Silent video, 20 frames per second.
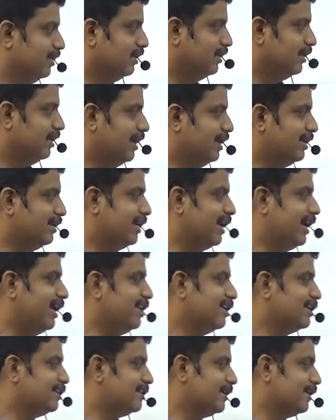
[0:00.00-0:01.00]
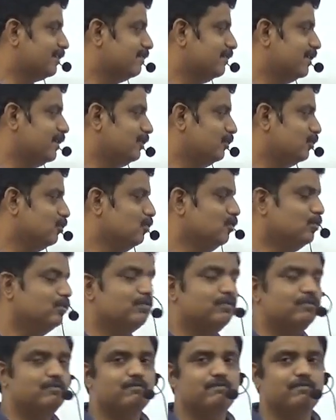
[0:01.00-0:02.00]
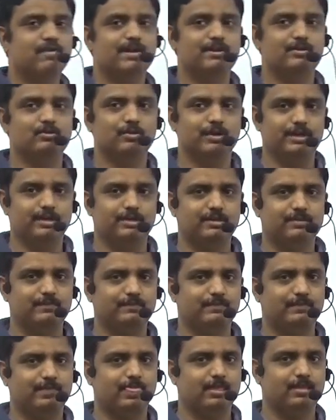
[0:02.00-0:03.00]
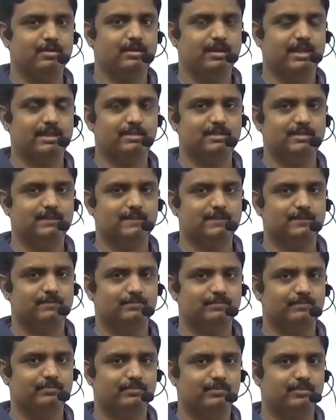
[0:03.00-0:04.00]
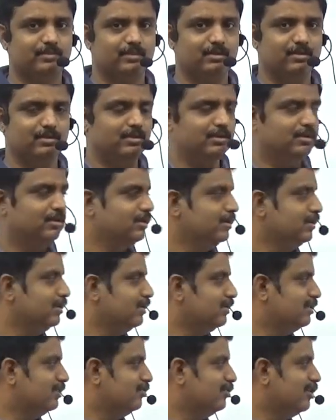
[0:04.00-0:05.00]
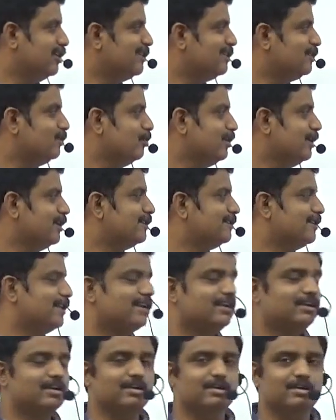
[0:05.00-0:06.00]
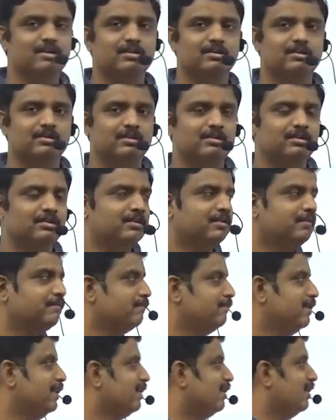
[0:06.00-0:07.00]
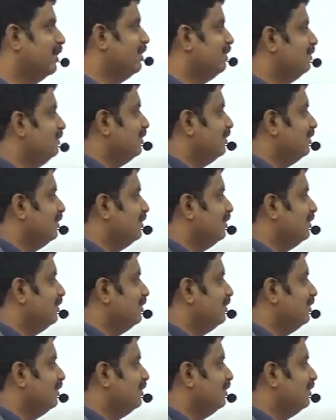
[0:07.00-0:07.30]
and radius equal to 1 unit, like this. This unit circle will cut the